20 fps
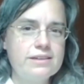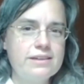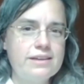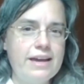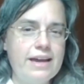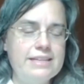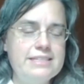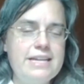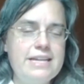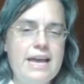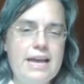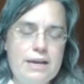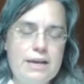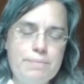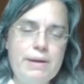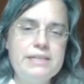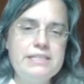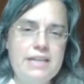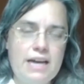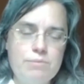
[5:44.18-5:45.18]
and take
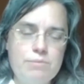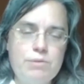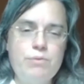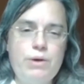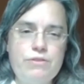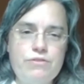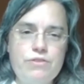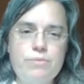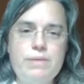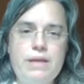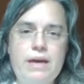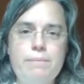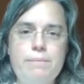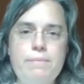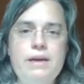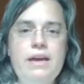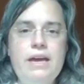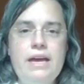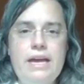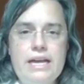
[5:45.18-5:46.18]
my time away from
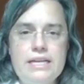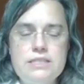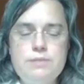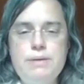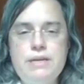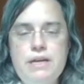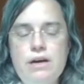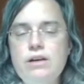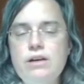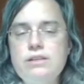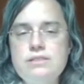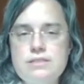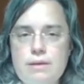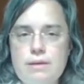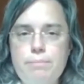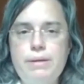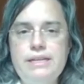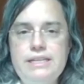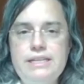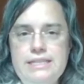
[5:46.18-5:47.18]
them, it's because
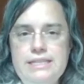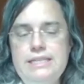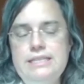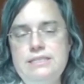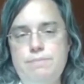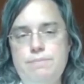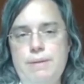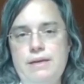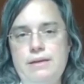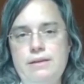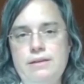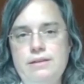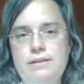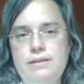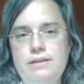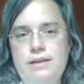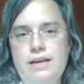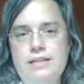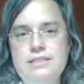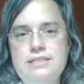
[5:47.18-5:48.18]
somebody needs me,
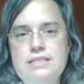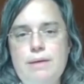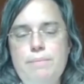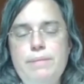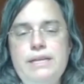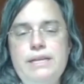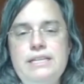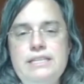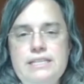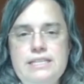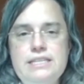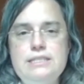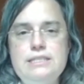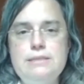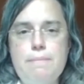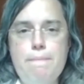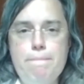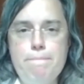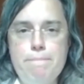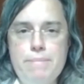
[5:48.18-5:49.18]
and somebody needs
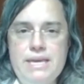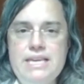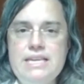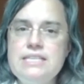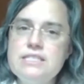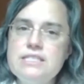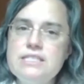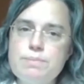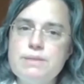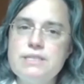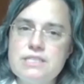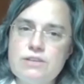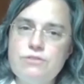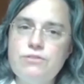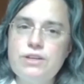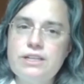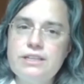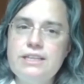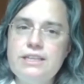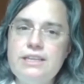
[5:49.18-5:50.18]
me
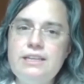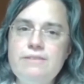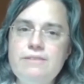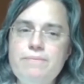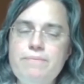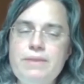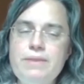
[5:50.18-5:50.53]
specifically.